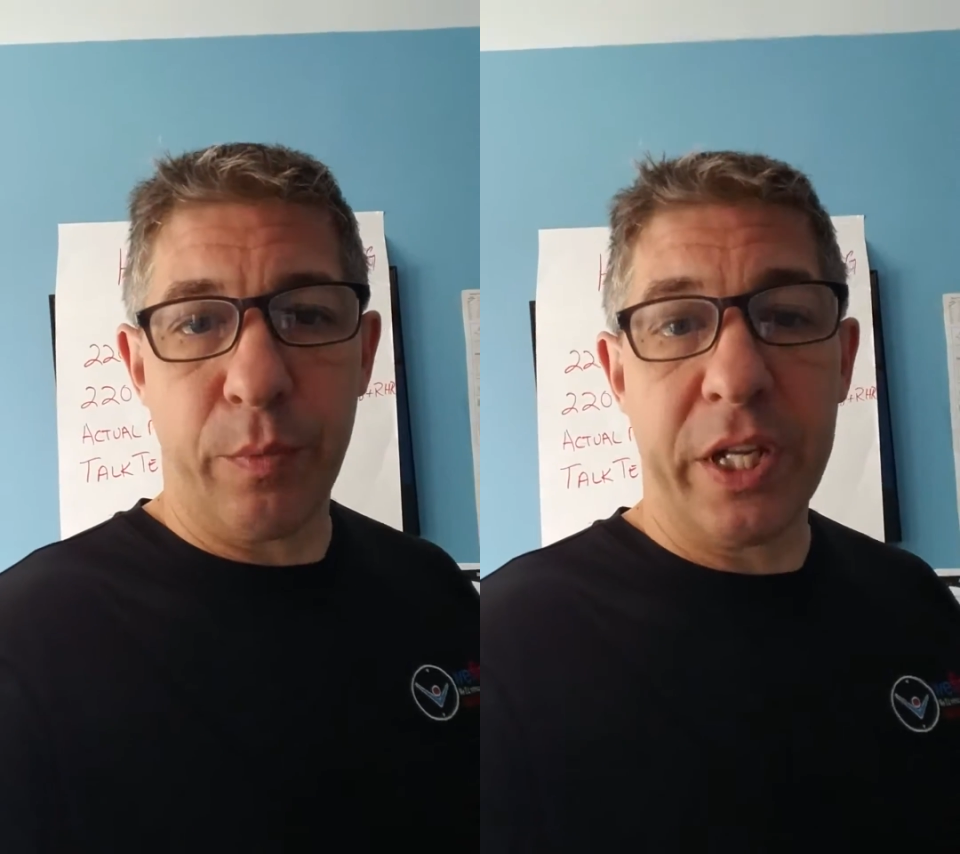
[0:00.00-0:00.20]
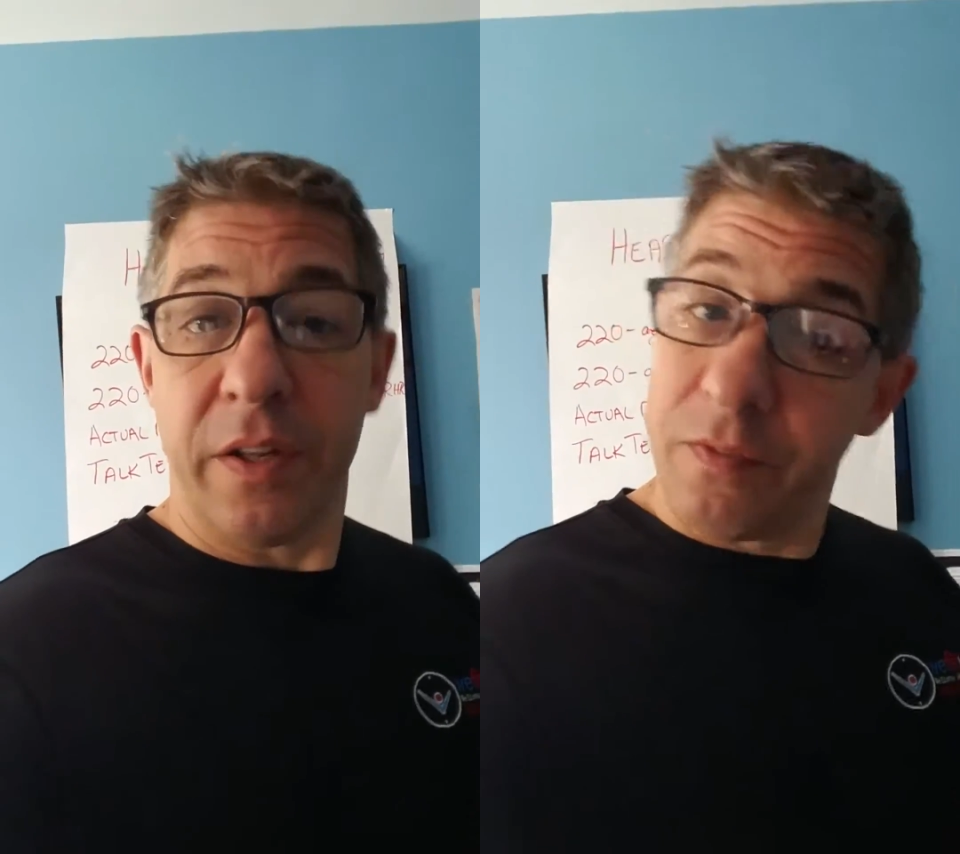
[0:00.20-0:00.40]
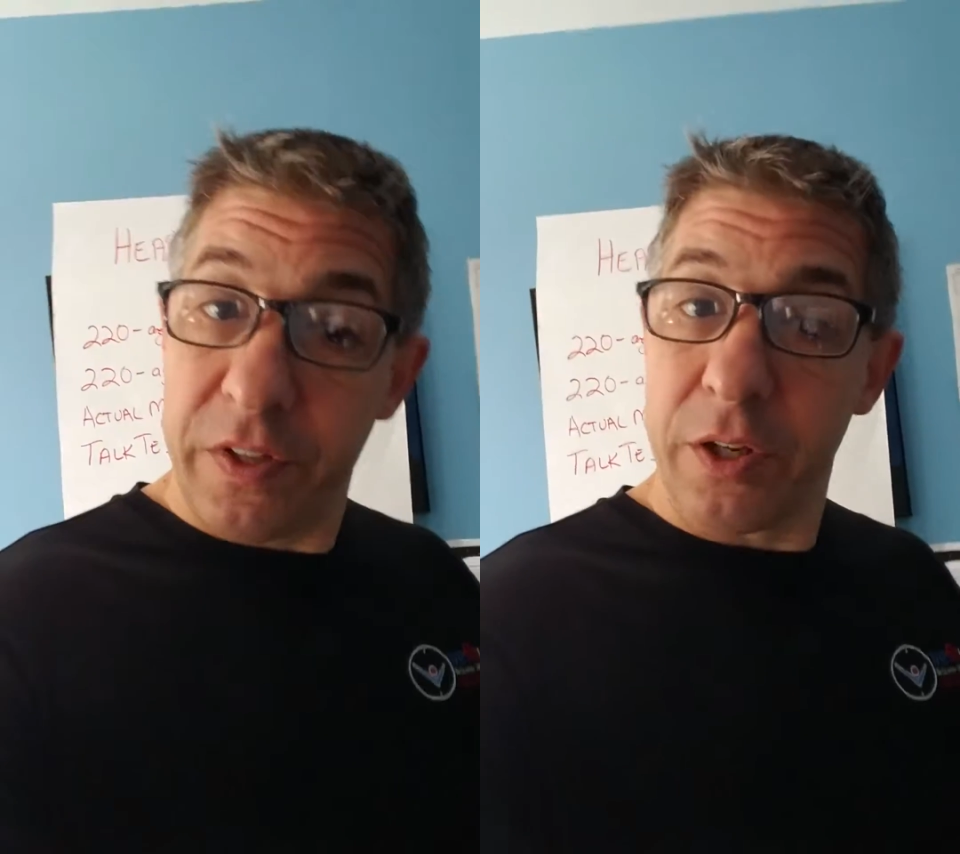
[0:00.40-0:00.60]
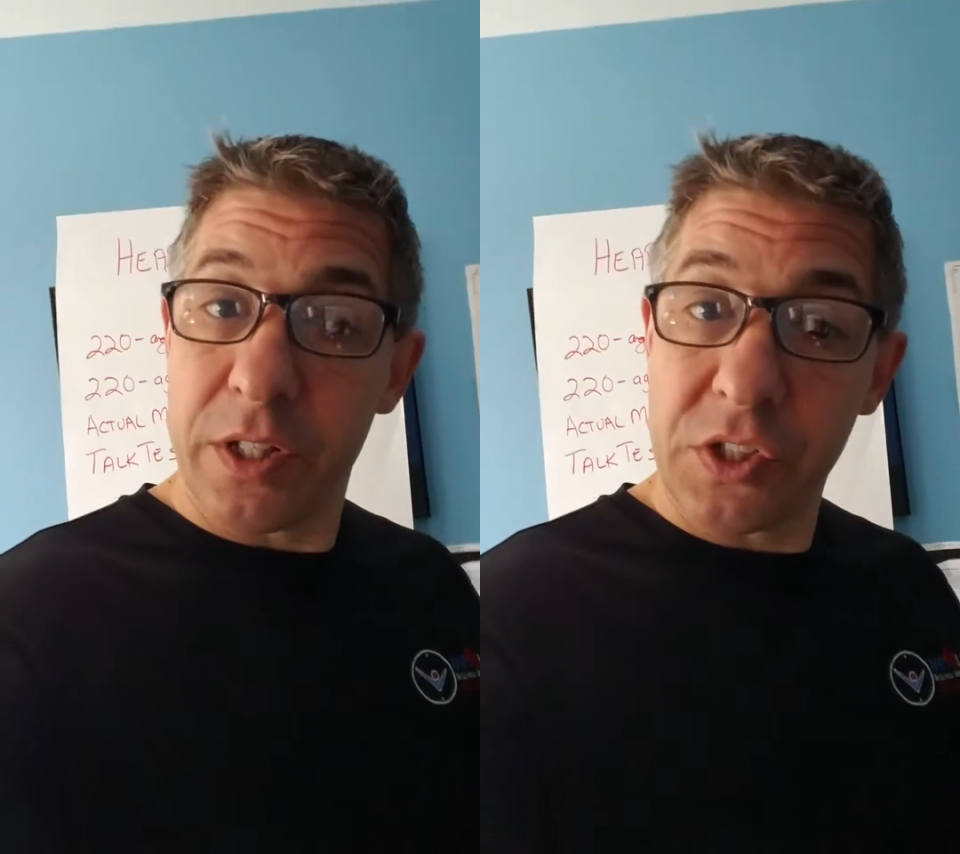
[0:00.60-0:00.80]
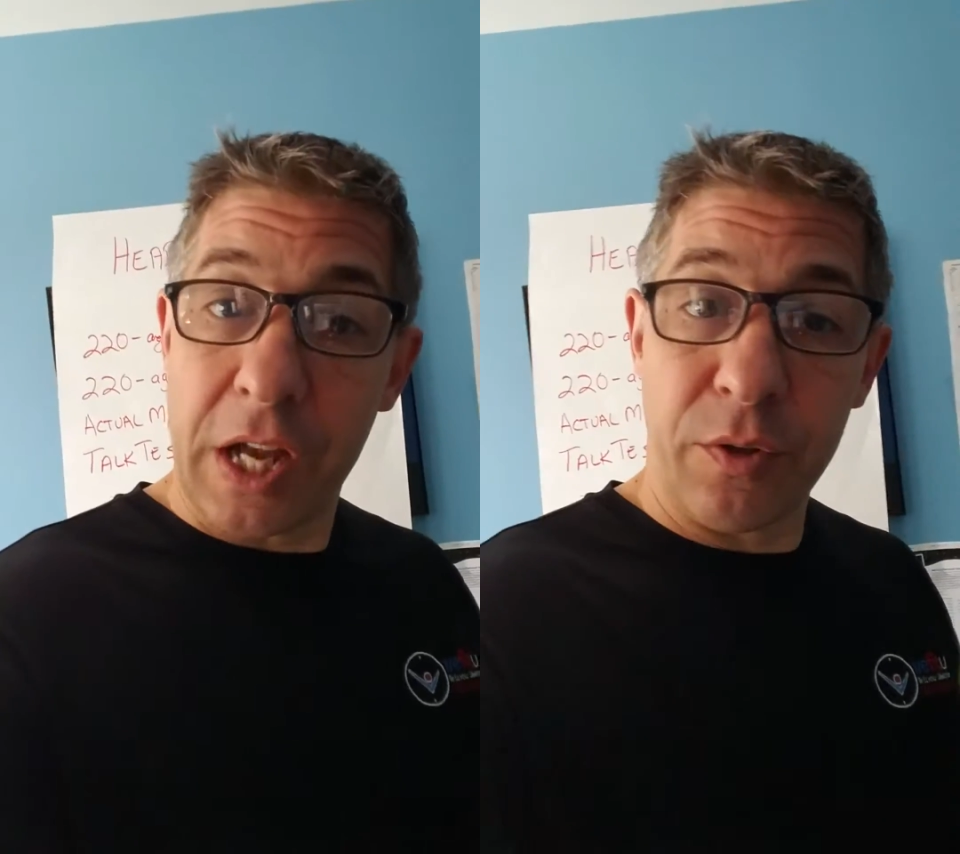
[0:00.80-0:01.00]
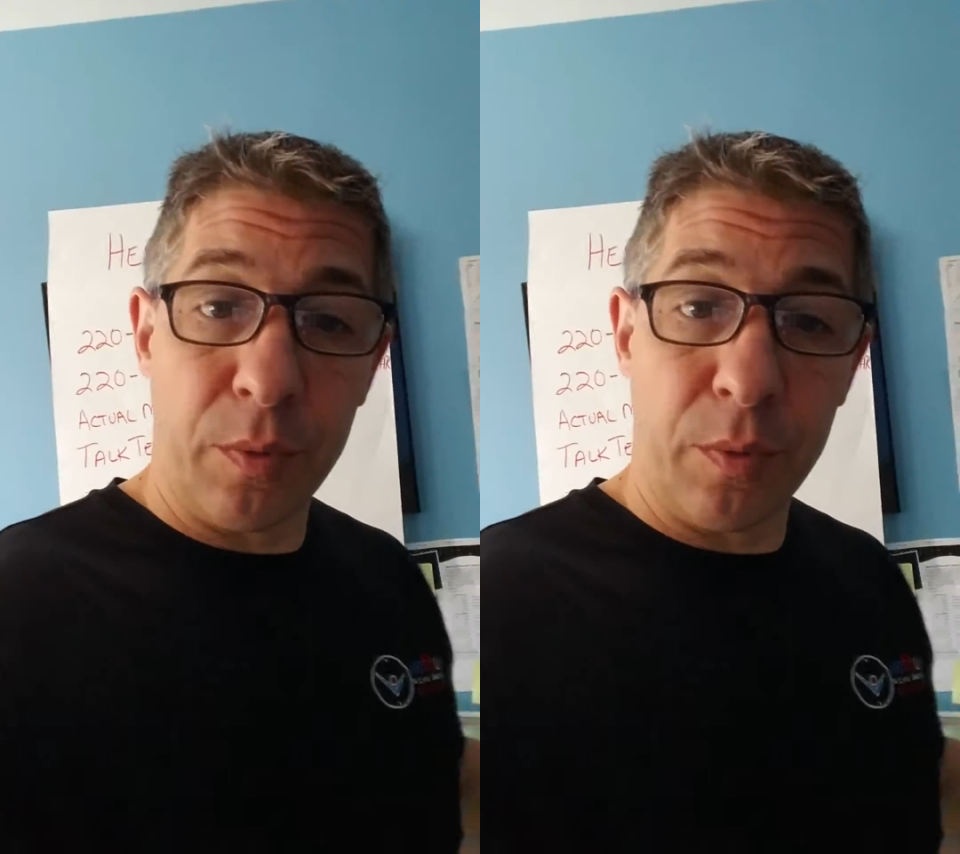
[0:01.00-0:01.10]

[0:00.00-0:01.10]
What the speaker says: We can figure this out